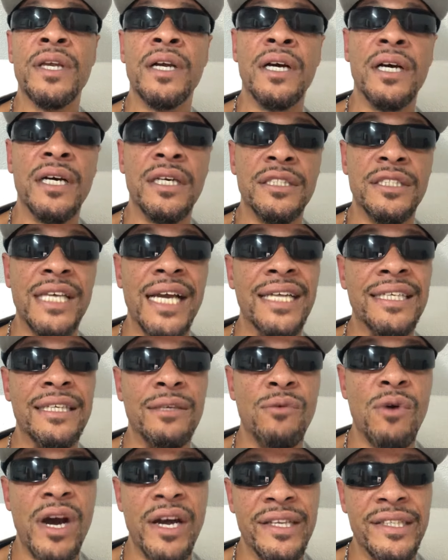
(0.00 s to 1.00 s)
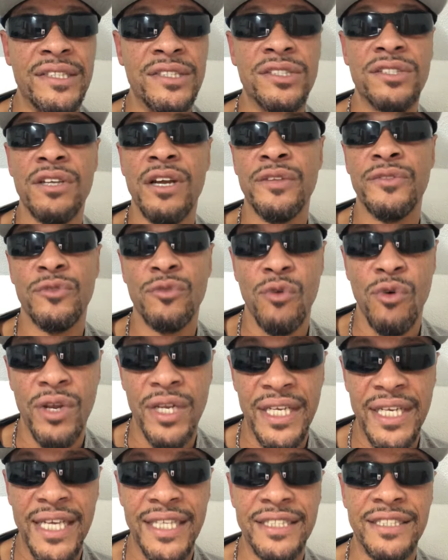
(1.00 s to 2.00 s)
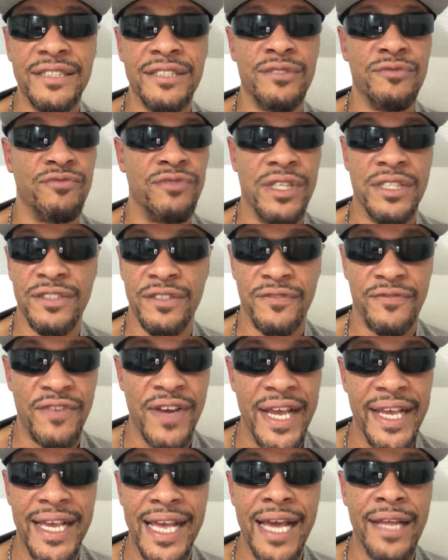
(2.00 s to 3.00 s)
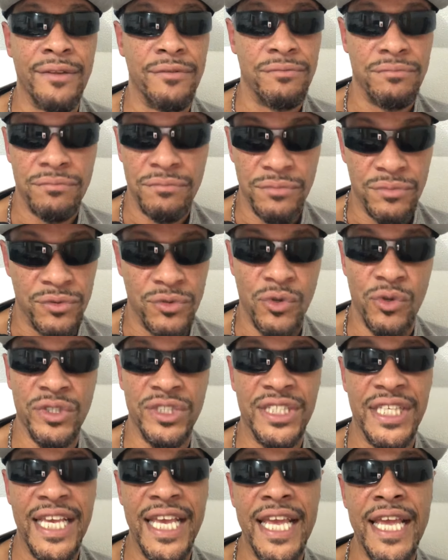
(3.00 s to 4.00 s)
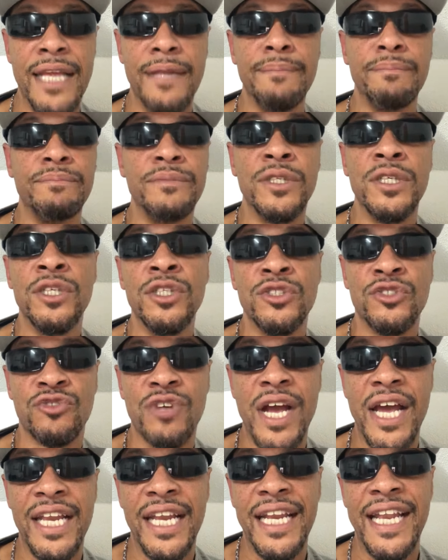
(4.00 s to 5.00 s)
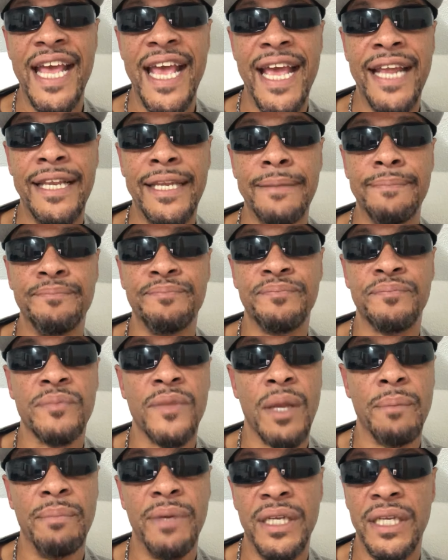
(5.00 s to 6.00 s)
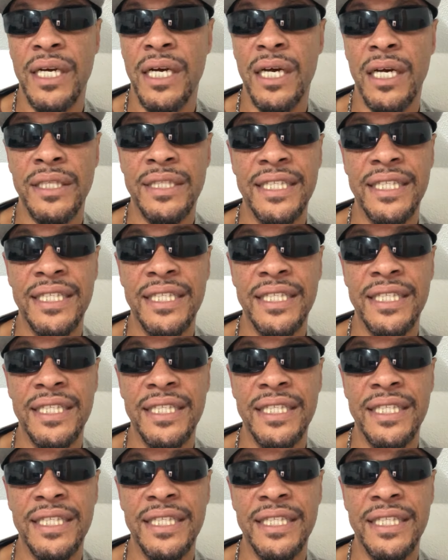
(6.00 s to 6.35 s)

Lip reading: Deontay Wilder started throwing it as the fight got towards the end, trying to land it, but